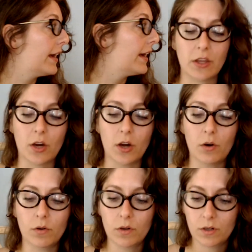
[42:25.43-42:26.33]
we live
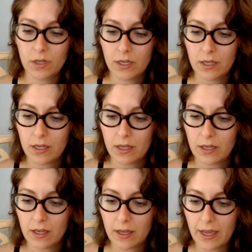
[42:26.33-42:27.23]
in Kansas
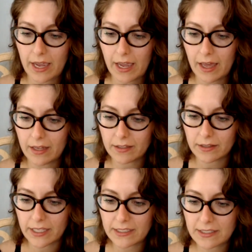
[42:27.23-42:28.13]
City though.
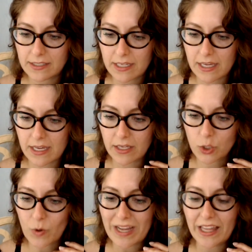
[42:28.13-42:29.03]
And
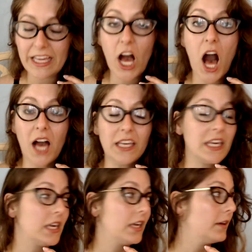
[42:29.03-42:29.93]
let's see, do I
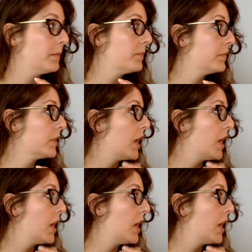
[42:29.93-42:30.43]
like hockey?